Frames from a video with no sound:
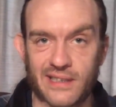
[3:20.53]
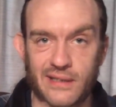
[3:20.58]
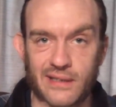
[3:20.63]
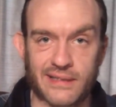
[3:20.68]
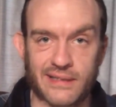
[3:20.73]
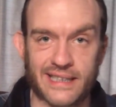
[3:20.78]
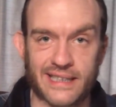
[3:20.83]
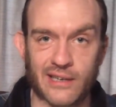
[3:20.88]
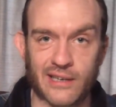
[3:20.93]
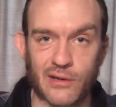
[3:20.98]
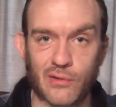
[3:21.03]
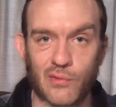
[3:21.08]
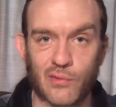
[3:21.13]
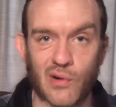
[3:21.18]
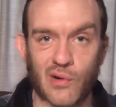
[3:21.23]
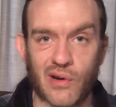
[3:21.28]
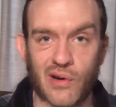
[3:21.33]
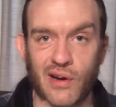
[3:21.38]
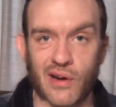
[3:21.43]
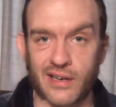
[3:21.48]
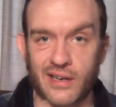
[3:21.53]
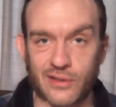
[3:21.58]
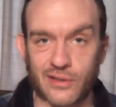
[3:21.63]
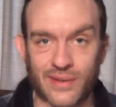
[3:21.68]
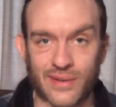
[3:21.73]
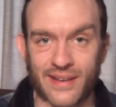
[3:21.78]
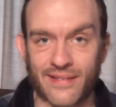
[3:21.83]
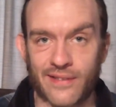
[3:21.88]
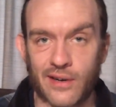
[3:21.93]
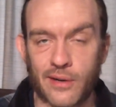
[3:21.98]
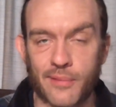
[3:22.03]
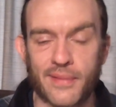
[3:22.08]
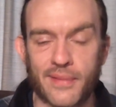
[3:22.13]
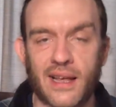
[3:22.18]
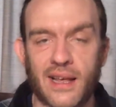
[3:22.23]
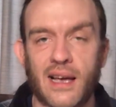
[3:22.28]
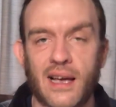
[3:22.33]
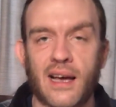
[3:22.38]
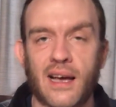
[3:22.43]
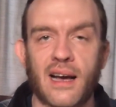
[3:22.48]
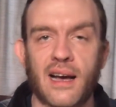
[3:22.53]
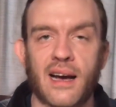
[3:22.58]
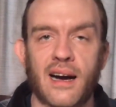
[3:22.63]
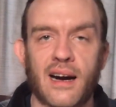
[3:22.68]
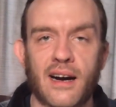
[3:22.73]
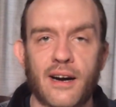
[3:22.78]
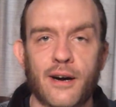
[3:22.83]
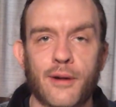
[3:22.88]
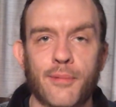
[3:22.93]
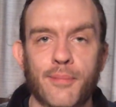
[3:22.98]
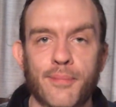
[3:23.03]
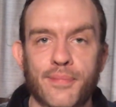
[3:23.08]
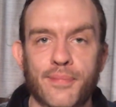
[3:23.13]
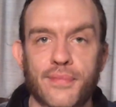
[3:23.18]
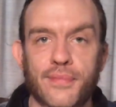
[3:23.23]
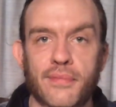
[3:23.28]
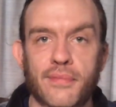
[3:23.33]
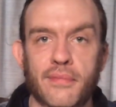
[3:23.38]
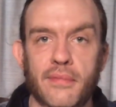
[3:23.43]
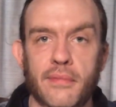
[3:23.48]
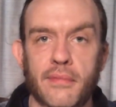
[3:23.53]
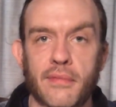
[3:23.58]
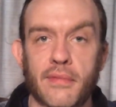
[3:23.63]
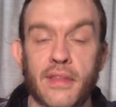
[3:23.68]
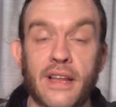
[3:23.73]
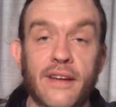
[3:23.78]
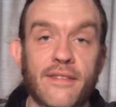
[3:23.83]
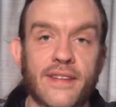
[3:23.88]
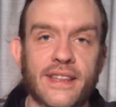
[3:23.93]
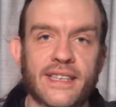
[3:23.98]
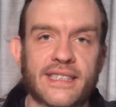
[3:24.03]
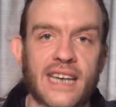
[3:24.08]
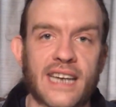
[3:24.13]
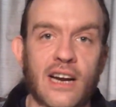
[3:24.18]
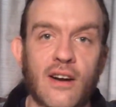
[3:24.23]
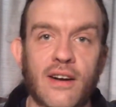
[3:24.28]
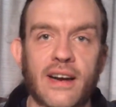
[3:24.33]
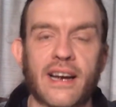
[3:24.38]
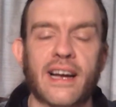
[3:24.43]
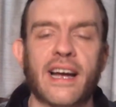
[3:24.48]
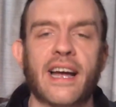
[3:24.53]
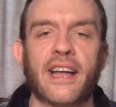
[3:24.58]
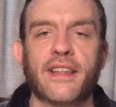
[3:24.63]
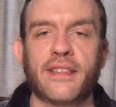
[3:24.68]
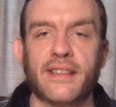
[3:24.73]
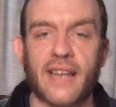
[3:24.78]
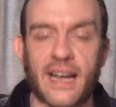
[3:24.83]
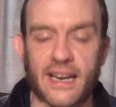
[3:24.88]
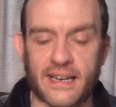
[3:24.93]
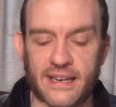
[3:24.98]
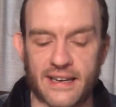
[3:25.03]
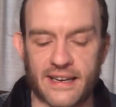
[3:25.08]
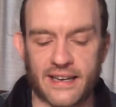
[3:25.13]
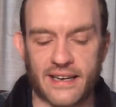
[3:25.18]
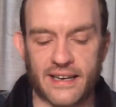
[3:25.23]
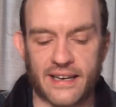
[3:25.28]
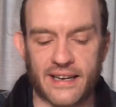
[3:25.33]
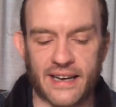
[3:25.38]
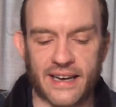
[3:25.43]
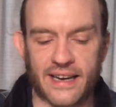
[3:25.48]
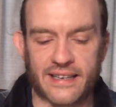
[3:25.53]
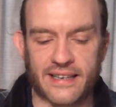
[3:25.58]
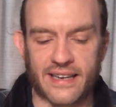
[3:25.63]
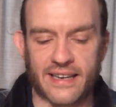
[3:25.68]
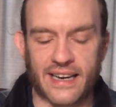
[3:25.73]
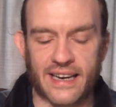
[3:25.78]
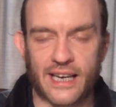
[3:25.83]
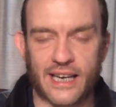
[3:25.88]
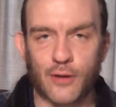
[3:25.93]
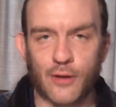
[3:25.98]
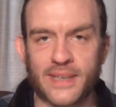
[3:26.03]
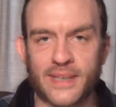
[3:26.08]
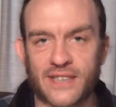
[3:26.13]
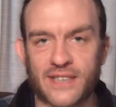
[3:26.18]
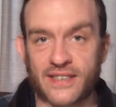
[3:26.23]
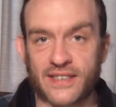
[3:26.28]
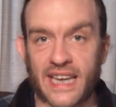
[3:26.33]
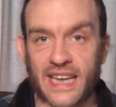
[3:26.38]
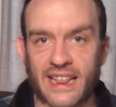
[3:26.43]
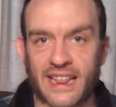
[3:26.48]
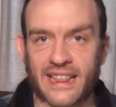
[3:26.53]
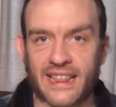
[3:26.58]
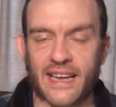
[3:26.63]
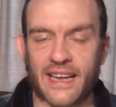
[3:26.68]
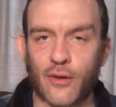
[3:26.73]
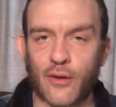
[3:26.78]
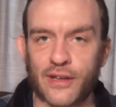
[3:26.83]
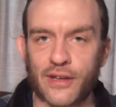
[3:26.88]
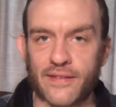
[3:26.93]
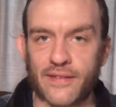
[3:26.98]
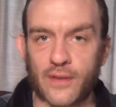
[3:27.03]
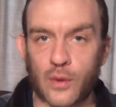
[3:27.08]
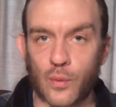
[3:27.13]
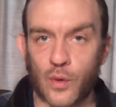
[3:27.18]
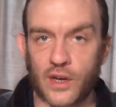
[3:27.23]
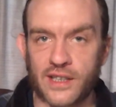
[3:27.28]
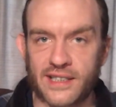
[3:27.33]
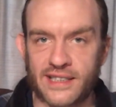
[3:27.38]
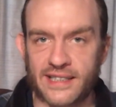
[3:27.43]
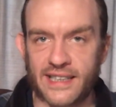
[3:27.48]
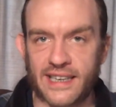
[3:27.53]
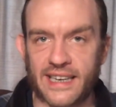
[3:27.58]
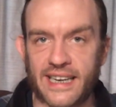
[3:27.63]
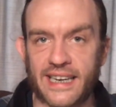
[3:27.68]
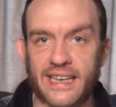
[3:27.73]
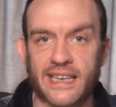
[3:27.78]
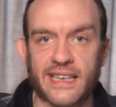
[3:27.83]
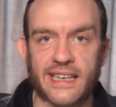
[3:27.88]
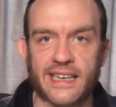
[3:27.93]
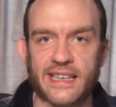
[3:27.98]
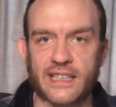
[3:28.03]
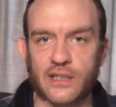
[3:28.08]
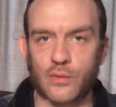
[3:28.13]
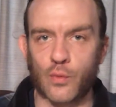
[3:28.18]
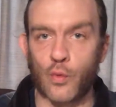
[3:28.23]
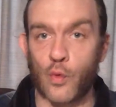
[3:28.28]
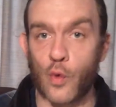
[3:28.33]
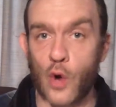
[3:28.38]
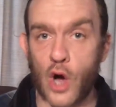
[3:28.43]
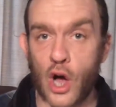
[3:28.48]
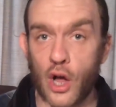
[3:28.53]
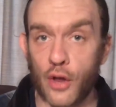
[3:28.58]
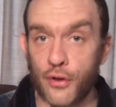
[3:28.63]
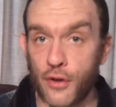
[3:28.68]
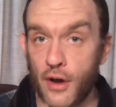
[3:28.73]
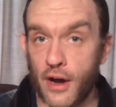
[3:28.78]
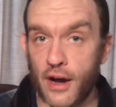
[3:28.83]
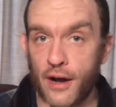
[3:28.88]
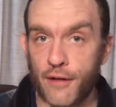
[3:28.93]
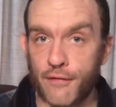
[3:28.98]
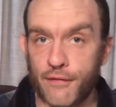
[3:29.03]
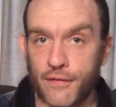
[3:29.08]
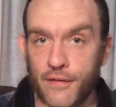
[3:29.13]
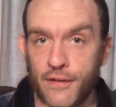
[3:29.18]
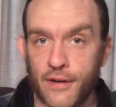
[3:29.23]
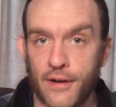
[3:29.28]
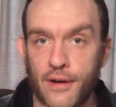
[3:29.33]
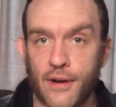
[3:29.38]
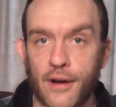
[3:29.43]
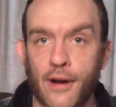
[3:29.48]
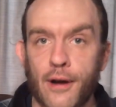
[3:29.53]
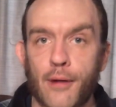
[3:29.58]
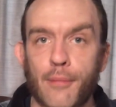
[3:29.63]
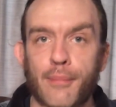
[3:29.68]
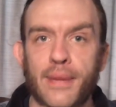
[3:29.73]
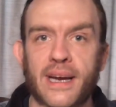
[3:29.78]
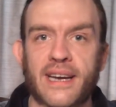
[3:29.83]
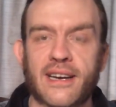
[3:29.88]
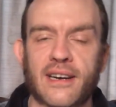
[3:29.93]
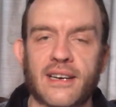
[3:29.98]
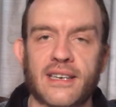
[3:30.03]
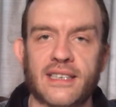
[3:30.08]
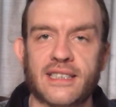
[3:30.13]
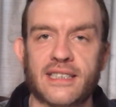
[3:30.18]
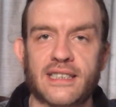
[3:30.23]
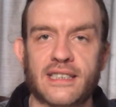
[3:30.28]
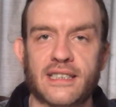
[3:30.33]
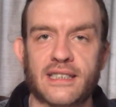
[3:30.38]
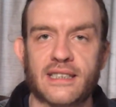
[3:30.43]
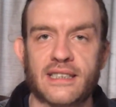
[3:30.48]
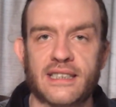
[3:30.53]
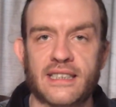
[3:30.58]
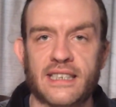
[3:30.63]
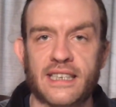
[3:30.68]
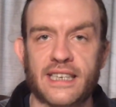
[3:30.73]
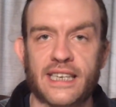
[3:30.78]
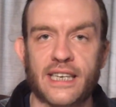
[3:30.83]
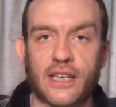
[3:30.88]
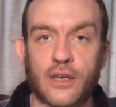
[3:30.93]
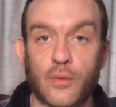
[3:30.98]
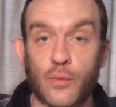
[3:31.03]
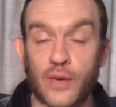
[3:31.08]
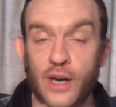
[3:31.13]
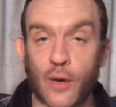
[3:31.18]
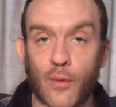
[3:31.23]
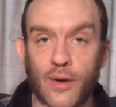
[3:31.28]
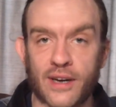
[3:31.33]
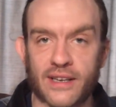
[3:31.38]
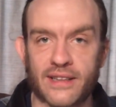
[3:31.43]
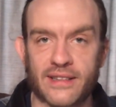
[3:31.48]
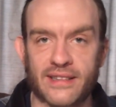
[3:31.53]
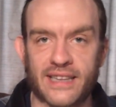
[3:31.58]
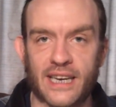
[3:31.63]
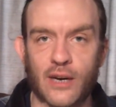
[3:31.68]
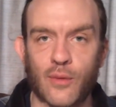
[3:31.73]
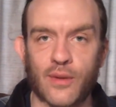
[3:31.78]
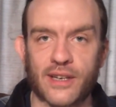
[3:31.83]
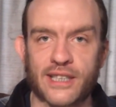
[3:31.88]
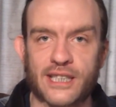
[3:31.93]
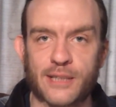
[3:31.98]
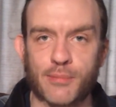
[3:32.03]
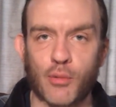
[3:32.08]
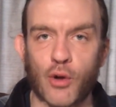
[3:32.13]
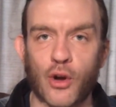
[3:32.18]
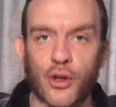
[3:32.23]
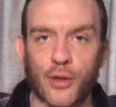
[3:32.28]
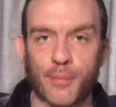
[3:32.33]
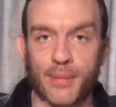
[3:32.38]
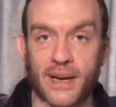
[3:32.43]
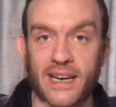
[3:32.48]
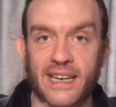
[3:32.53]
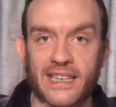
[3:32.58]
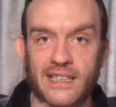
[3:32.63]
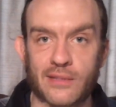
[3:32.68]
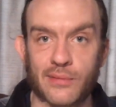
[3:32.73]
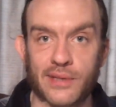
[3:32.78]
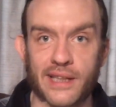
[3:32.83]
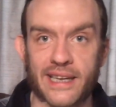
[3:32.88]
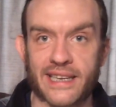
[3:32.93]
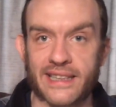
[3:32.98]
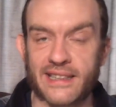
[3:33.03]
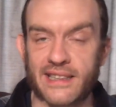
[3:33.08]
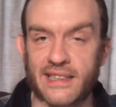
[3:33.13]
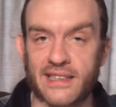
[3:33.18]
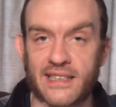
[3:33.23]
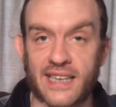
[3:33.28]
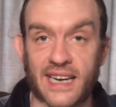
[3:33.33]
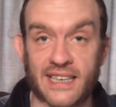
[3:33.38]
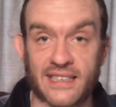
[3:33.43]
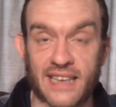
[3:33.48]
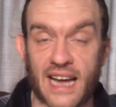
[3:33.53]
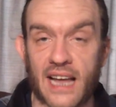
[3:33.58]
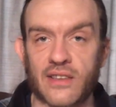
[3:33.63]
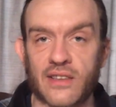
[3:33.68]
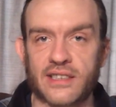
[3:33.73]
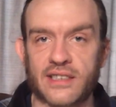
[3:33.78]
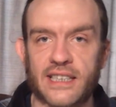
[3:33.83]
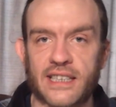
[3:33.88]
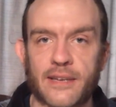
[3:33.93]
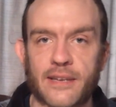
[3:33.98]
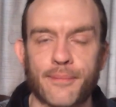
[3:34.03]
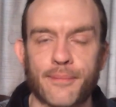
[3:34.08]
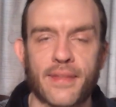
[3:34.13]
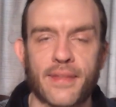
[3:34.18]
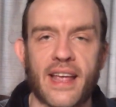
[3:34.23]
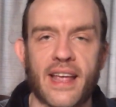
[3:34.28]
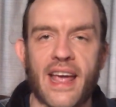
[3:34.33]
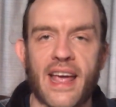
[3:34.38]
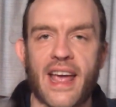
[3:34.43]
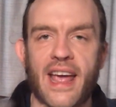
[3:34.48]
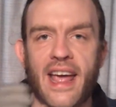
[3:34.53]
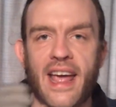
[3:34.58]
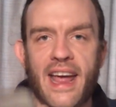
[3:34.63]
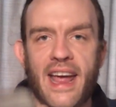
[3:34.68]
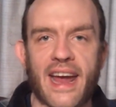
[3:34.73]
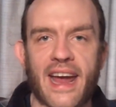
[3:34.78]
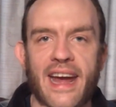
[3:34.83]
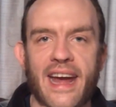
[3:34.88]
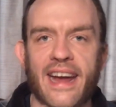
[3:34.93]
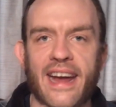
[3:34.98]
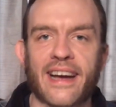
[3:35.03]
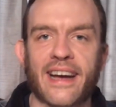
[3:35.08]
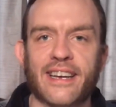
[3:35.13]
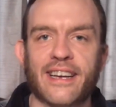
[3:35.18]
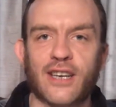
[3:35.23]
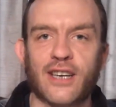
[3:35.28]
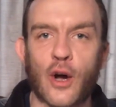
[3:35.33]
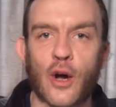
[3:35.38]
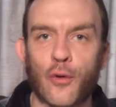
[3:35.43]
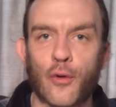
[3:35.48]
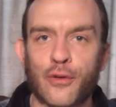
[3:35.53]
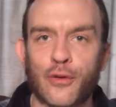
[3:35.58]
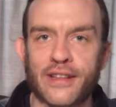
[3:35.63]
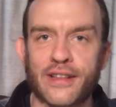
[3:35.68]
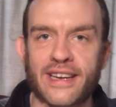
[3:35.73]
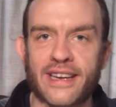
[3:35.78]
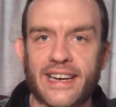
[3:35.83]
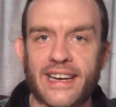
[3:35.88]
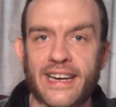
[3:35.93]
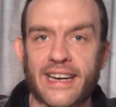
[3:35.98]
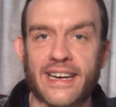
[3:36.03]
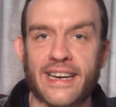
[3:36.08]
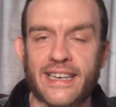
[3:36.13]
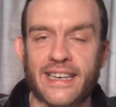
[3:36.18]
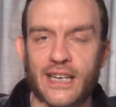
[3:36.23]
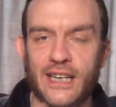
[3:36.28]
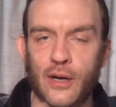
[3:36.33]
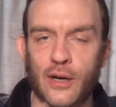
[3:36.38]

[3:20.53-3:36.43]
warthogs or whatever. Live in this area, and humans have settled. They only live in one city. It's walled off because they don't want to spoil the piggies with technology, and only